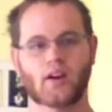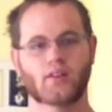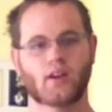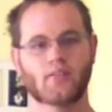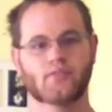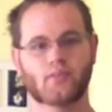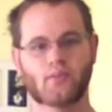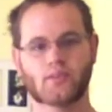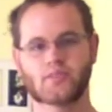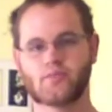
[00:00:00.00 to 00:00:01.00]
left, and
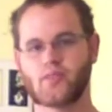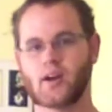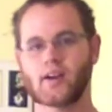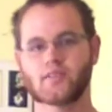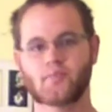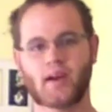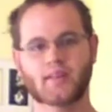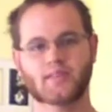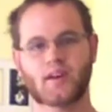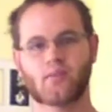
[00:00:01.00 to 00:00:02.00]
once the flyer is
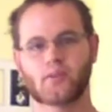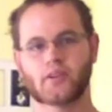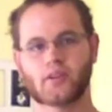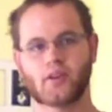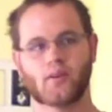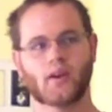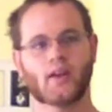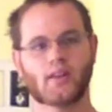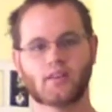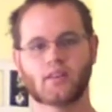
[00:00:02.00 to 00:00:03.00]
passed out, we're going to go
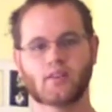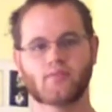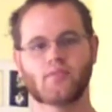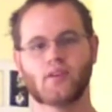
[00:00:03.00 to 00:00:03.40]
ahead and leave.